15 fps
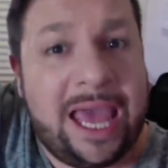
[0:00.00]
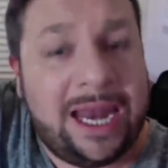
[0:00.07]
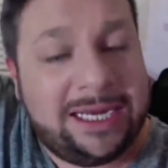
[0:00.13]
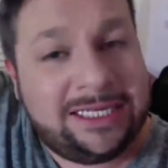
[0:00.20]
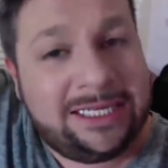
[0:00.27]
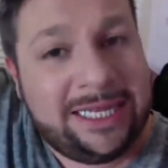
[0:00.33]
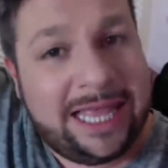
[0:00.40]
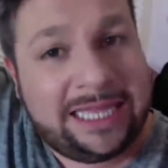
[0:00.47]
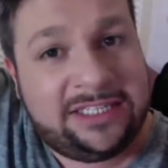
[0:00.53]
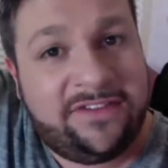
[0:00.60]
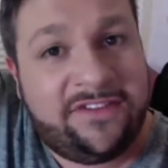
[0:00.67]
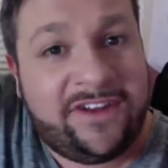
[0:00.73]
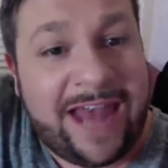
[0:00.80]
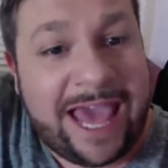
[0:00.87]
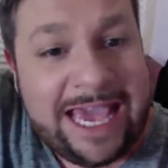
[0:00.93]
and it's less
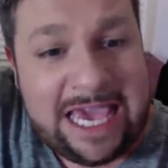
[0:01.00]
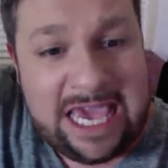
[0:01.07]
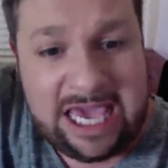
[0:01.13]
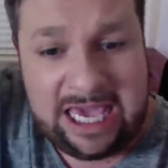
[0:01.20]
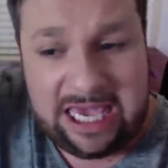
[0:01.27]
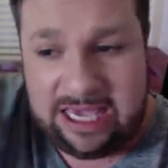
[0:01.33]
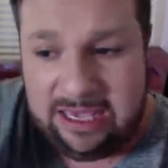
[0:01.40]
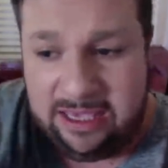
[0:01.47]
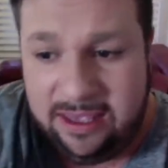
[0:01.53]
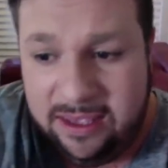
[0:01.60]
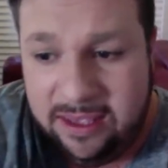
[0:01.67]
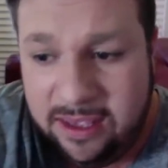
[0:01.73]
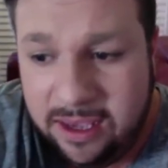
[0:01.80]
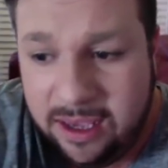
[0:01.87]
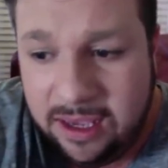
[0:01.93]
flaky.
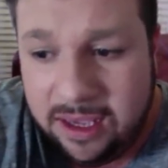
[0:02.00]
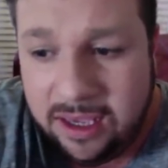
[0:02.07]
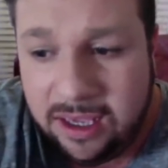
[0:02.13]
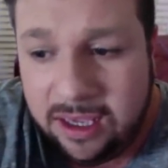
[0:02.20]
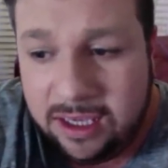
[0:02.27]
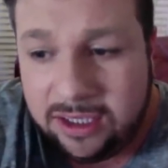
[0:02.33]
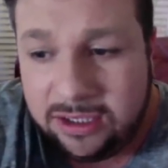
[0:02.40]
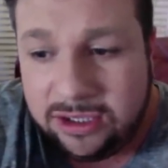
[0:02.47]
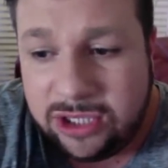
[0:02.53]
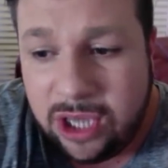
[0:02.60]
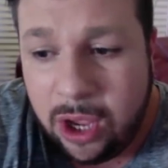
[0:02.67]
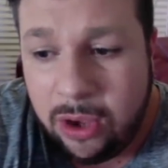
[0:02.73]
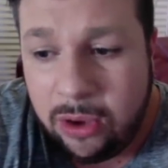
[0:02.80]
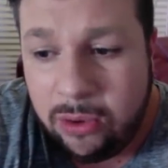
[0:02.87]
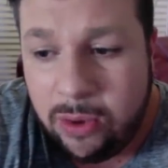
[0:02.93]

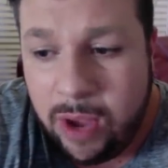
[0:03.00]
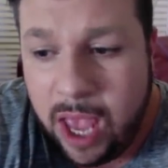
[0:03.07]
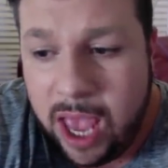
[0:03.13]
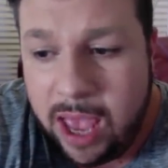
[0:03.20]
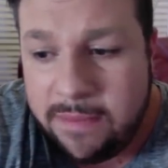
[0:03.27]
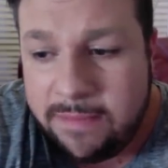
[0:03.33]
So,